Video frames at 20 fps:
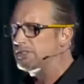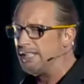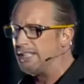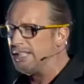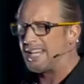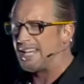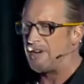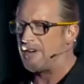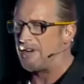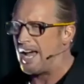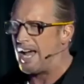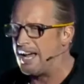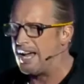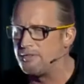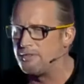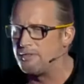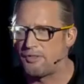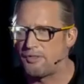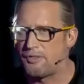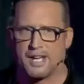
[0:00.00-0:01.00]
It's have
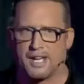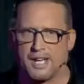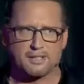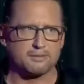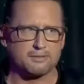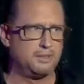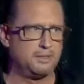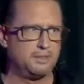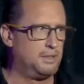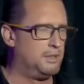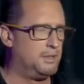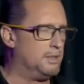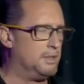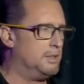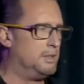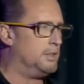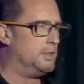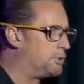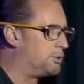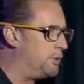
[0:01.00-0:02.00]
everything.
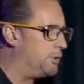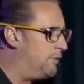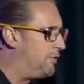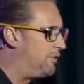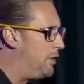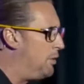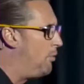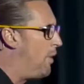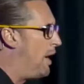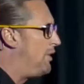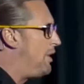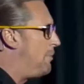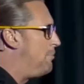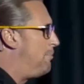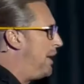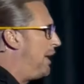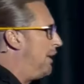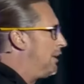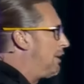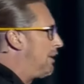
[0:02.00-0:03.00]
So if you want to
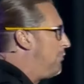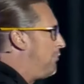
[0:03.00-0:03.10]
build a